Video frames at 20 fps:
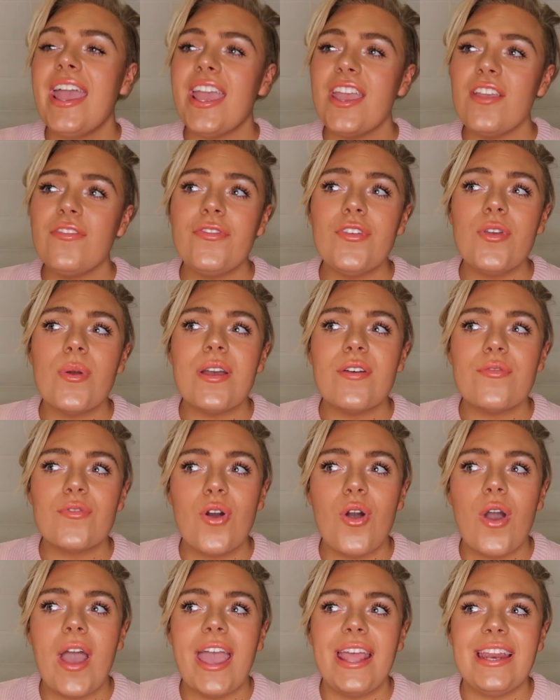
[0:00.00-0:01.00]
If you have
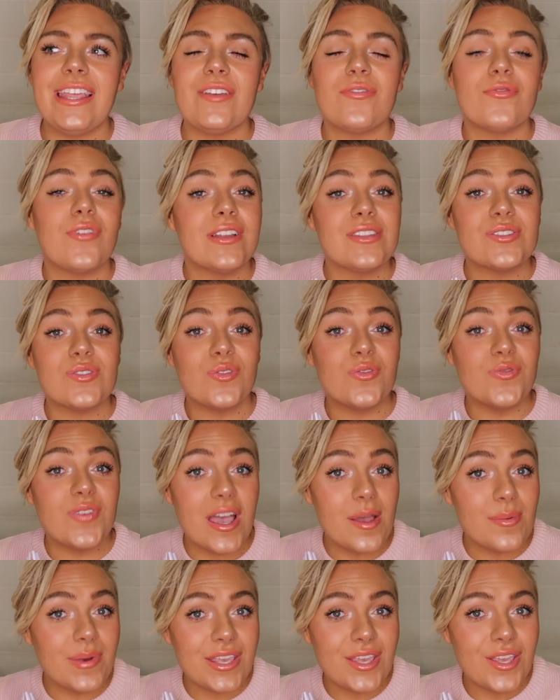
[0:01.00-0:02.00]
got any friends or
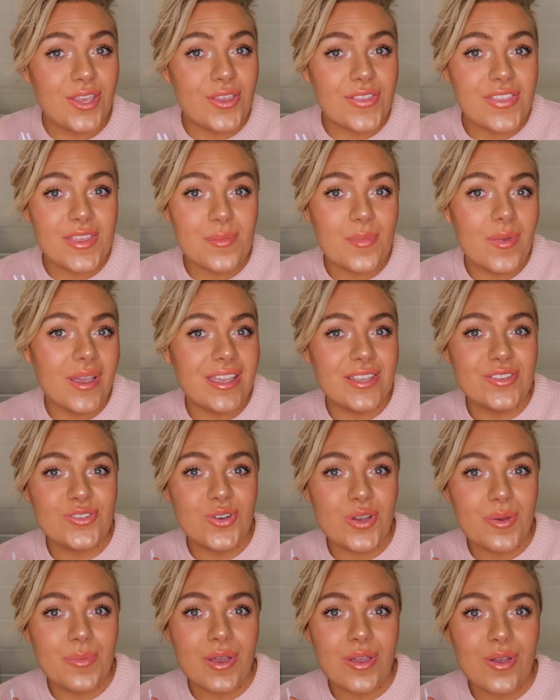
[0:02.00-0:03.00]
family who you think might
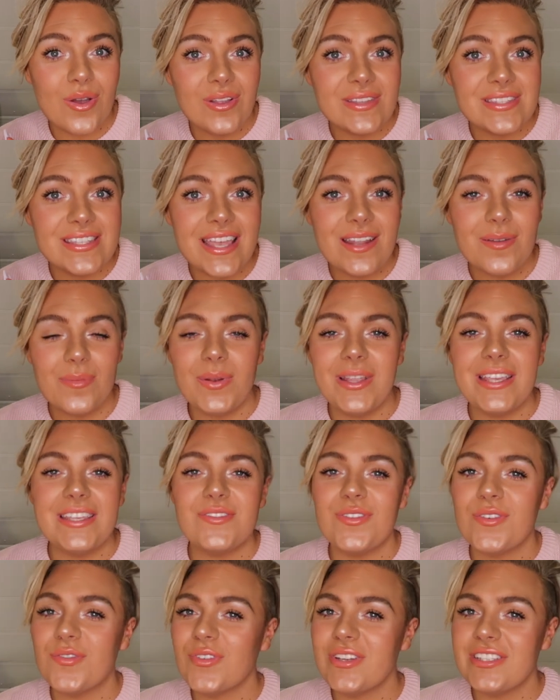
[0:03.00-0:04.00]
enjoy my content,
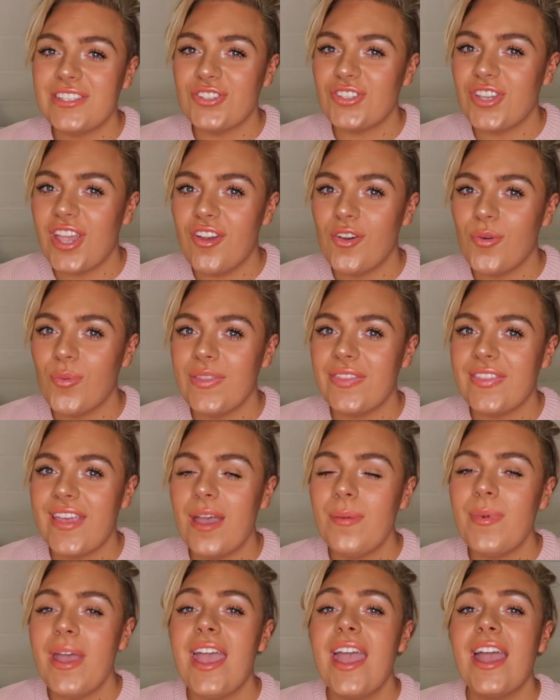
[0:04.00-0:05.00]
please feel free to share it with
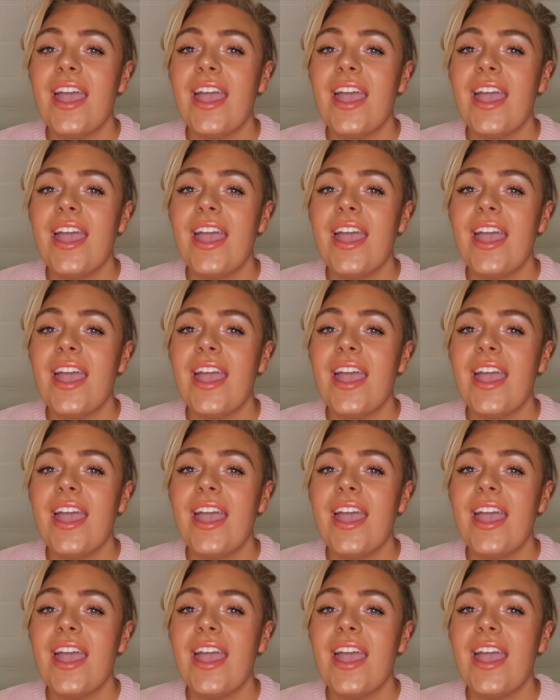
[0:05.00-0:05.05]
them.